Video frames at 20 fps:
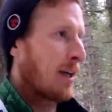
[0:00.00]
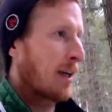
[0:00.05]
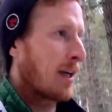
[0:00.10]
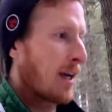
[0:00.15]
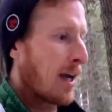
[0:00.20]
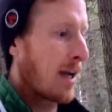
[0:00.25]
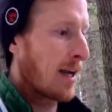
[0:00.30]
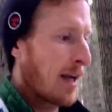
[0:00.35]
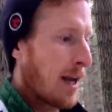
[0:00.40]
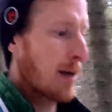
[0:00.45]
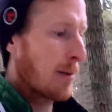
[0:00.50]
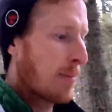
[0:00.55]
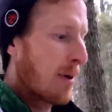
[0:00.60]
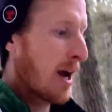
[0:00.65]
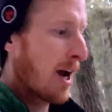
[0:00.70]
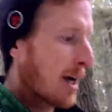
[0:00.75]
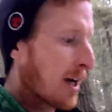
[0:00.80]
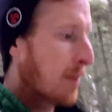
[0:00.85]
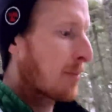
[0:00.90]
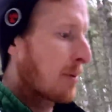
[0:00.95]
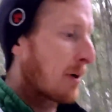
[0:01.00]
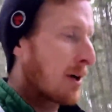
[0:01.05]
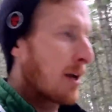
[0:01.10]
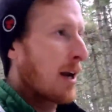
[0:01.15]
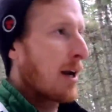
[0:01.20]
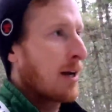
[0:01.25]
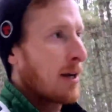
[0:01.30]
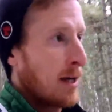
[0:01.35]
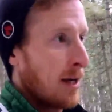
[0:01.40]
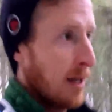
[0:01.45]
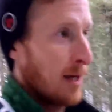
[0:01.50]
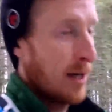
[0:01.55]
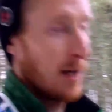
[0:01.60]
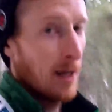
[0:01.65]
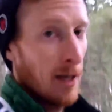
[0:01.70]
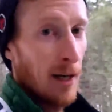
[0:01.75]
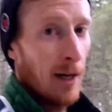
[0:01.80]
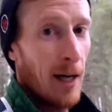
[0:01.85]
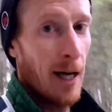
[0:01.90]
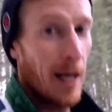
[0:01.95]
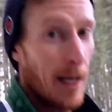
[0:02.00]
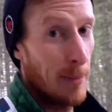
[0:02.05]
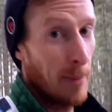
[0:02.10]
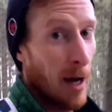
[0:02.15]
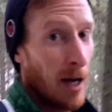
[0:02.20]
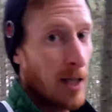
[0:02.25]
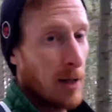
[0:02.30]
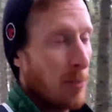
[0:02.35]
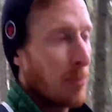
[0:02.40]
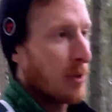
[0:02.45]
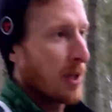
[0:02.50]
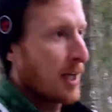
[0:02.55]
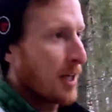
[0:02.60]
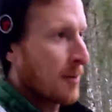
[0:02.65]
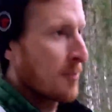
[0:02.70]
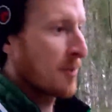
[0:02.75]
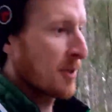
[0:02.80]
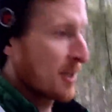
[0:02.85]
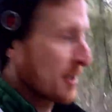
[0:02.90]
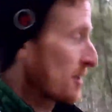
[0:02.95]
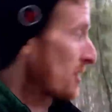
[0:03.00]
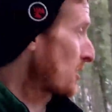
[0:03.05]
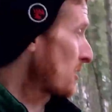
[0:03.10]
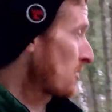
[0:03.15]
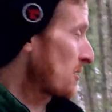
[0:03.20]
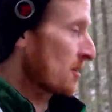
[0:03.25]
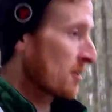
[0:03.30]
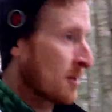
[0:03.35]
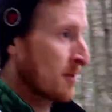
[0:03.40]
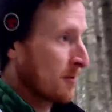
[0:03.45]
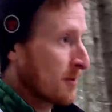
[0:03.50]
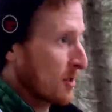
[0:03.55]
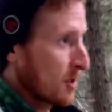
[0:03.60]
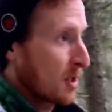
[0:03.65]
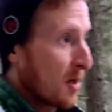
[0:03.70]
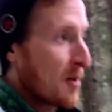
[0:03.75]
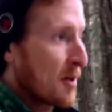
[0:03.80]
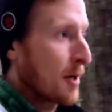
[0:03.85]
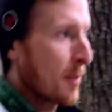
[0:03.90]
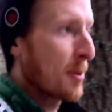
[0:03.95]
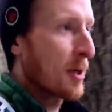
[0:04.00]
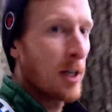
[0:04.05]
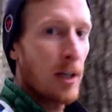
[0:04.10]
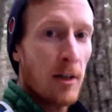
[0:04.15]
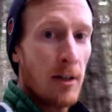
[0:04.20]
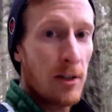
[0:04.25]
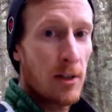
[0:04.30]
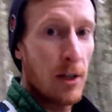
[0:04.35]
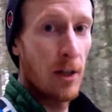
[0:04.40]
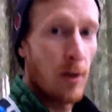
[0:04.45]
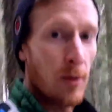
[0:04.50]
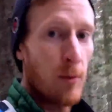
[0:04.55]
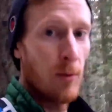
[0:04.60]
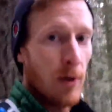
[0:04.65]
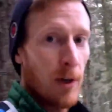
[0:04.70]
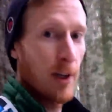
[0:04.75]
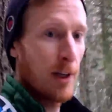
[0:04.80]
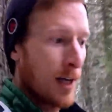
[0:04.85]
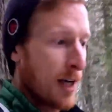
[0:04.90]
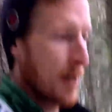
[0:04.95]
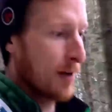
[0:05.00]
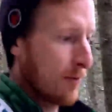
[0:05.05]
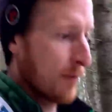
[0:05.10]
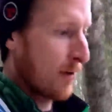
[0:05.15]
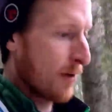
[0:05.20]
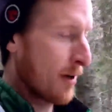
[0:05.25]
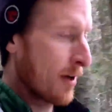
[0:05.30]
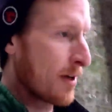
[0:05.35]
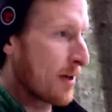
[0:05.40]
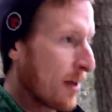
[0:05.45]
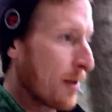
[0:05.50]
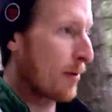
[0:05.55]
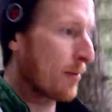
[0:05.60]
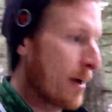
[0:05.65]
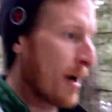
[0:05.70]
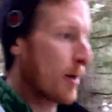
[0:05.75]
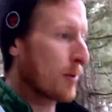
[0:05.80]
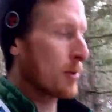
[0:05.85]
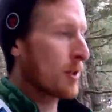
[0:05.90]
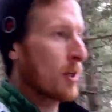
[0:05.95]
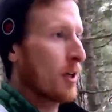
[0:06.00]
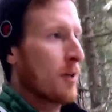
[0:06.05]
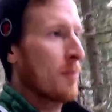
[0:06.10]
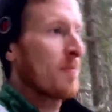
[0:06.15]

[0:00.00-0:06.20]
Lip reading: and headed back, but I had a backup plan because it's snowy up here, so I wanted to have another route.